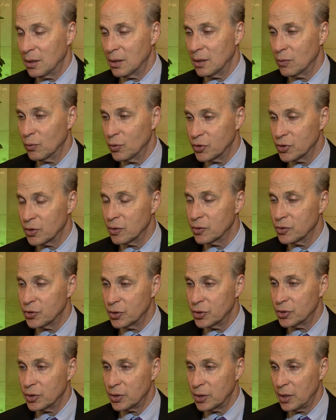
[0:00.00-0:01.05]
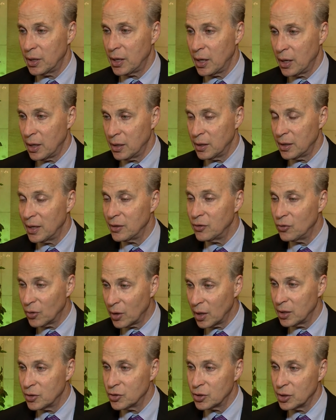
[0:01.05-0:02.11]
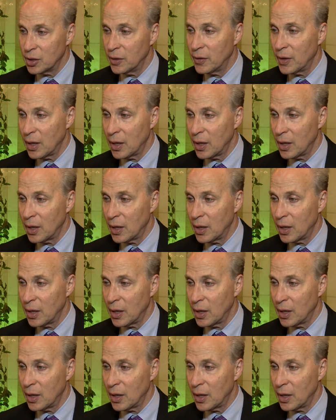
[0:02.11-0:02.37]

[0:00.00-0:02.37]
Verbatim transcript: uh, research and education in